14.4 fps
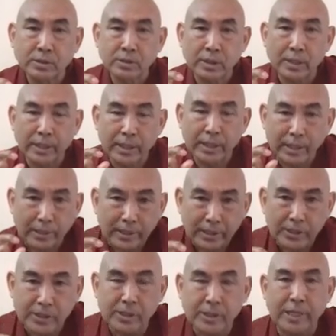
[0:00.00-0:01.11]
the
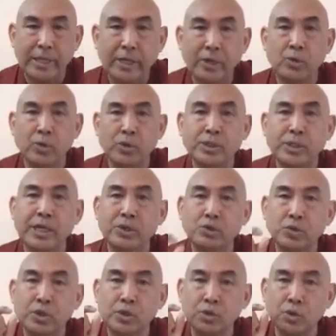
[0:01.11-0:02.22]
English language is
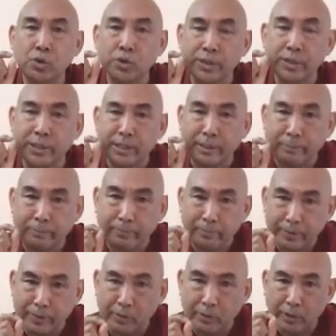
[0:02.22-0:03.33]
actually not enough,
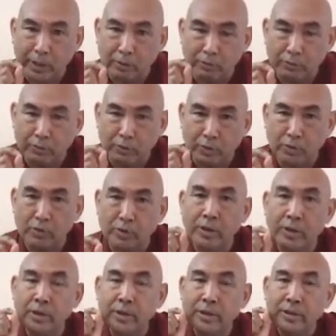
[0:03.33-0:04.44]
you know, kind of not
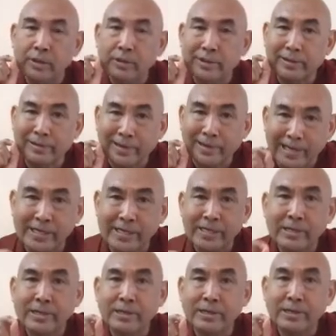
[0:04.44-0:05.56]
the right
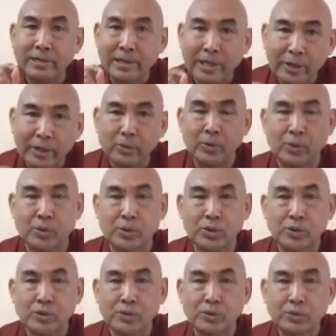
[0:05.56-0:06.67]

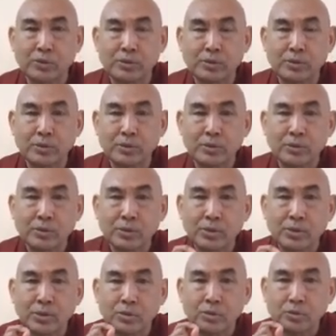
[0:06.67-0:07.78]
language
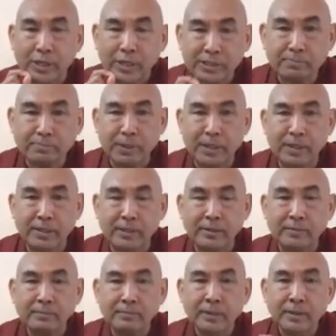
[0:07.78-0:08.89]
to
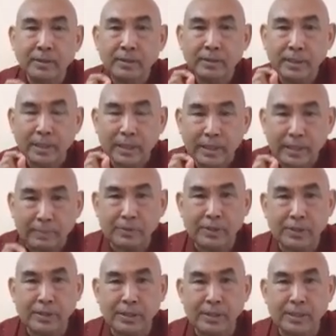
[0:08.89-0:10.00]
explain the
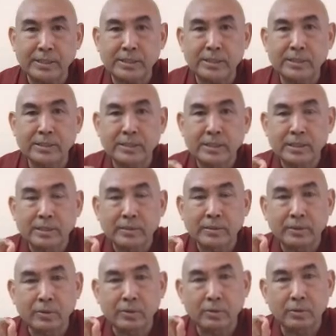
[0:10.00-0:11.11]
emptiness,
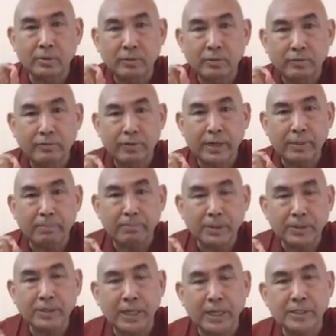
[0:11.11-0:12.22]
you know, very
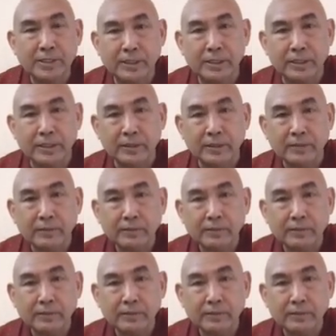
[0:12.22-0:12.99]
precisely.